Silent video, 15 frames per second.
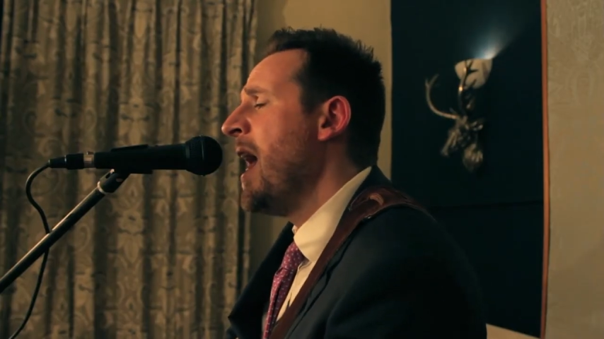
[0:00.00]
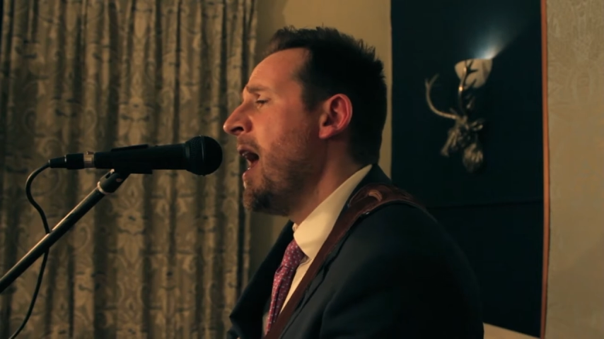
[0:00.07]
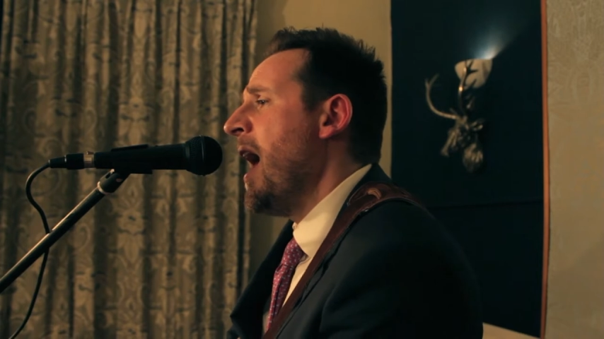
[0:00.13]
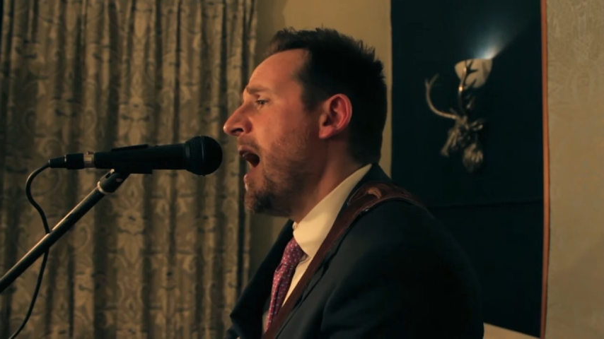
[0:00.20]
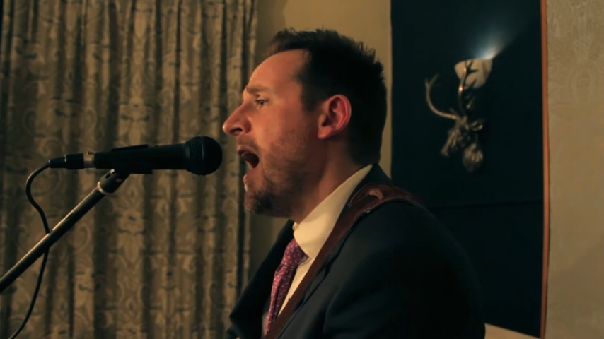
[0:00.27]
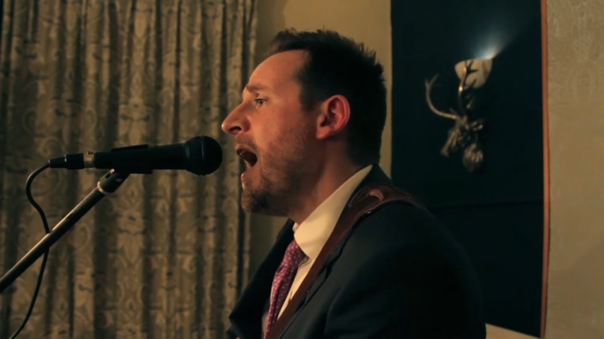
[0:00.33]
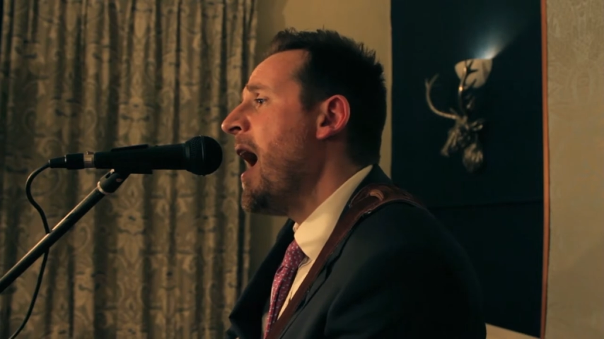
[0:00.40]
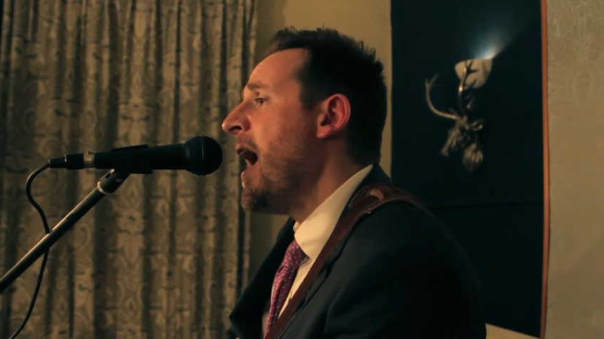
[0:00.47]

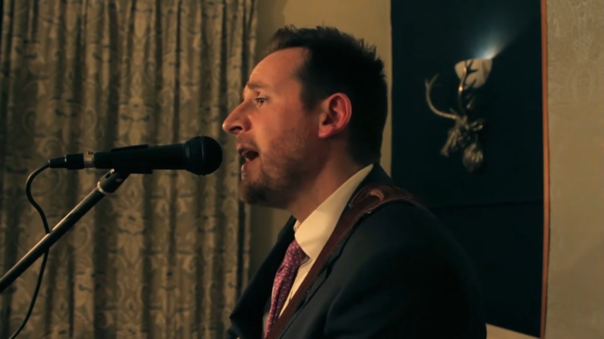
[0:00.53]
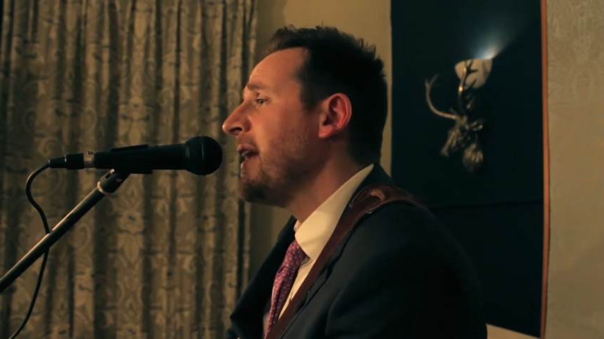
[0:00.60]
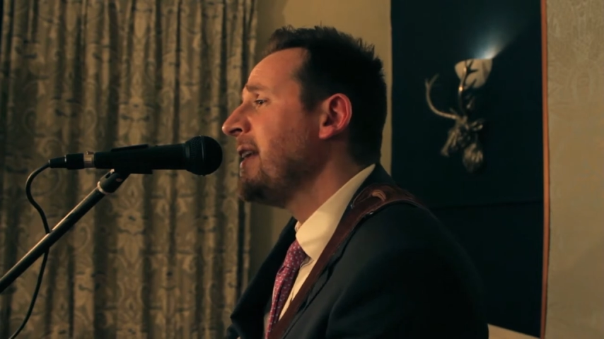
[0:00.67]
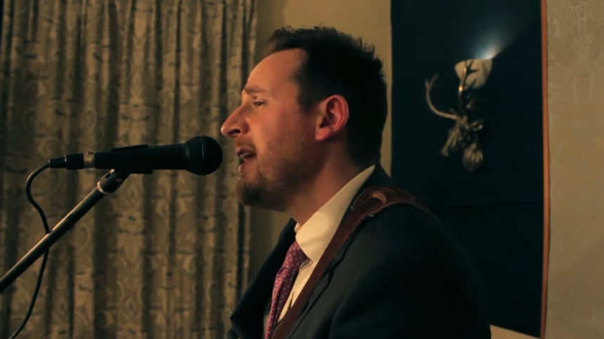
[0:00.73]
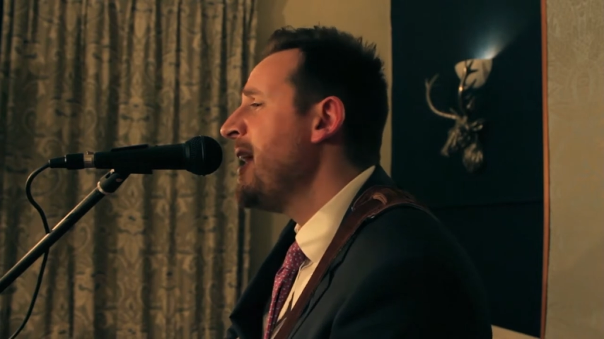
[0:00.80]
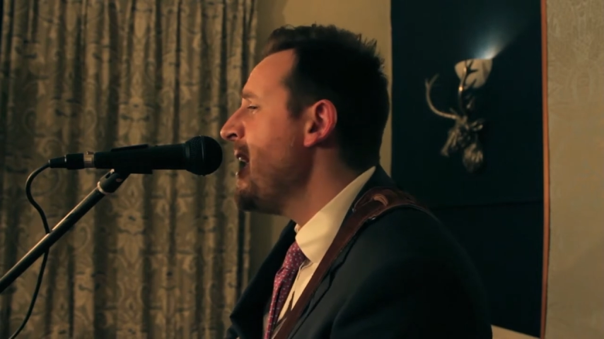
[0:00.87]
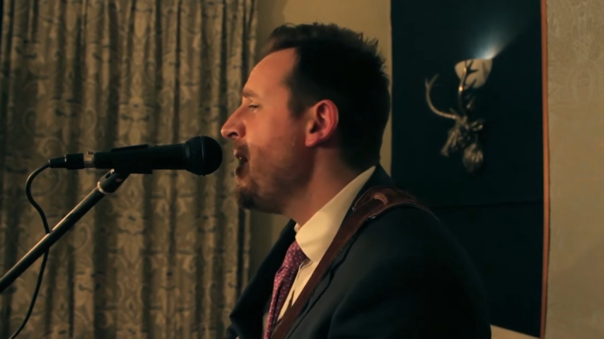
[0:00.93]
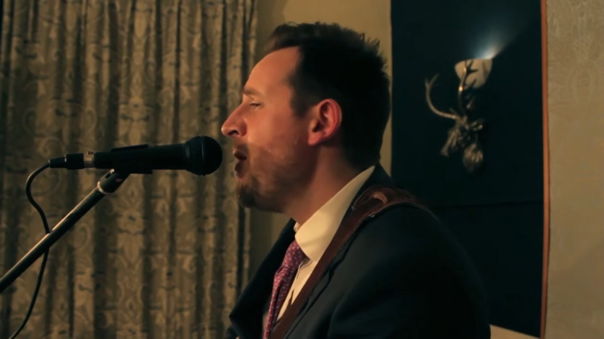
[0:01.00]
I
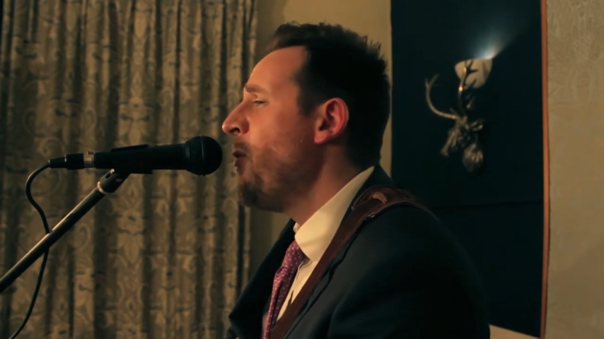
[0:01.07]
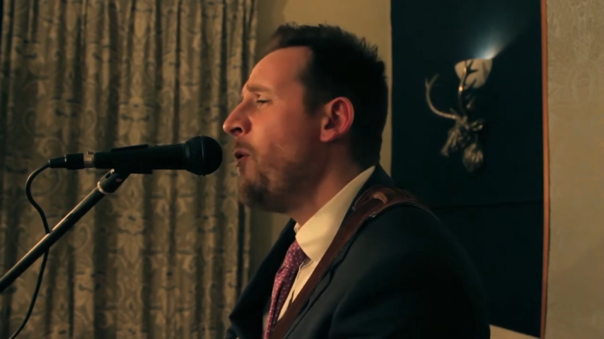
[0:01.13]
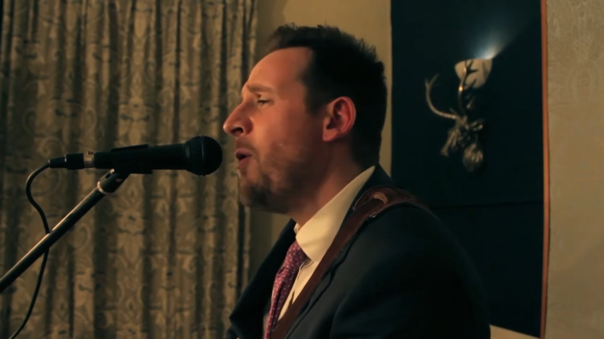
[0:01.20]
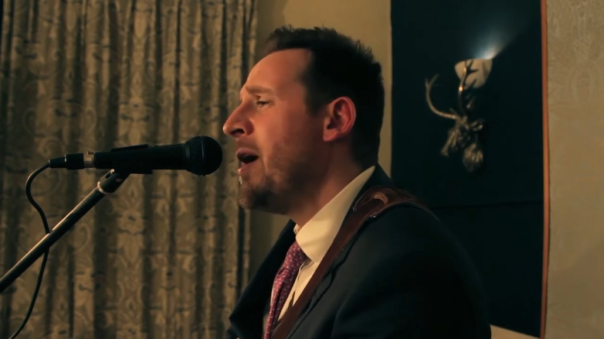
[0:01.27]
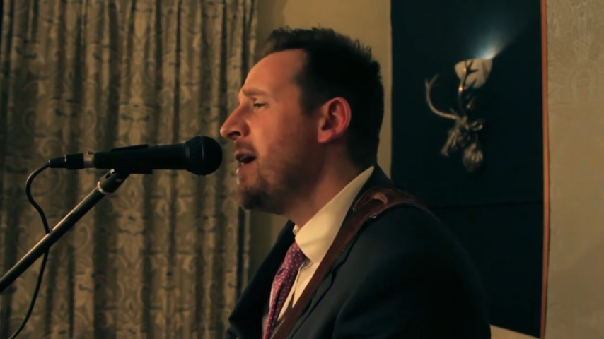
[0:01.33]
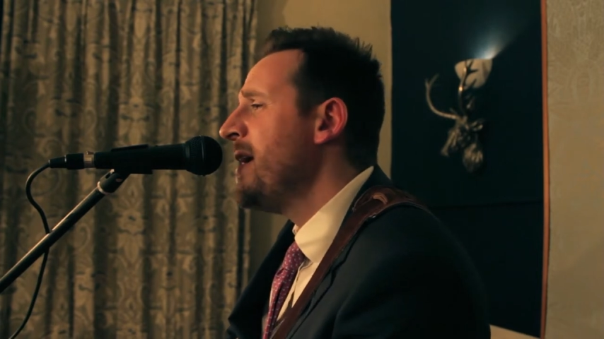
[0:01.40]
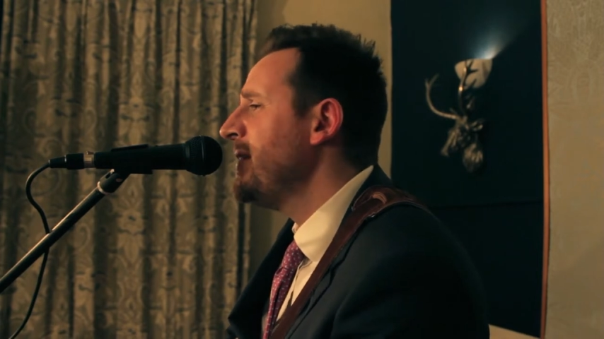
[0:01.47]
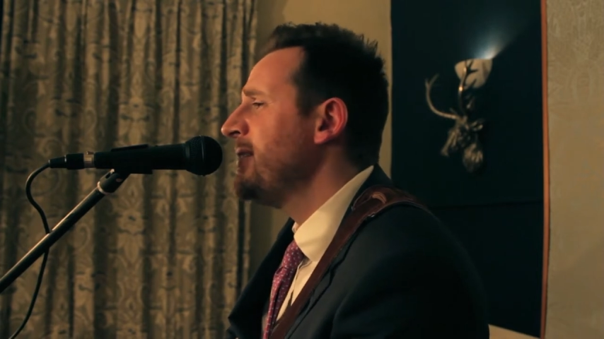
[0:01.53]
can't
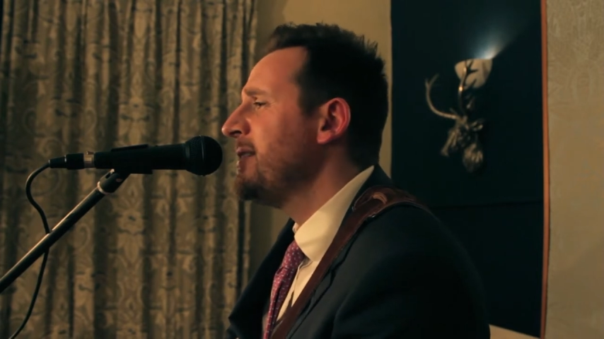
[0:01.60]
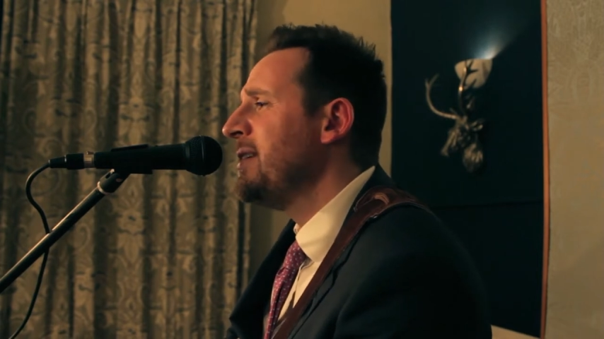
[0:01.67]
wait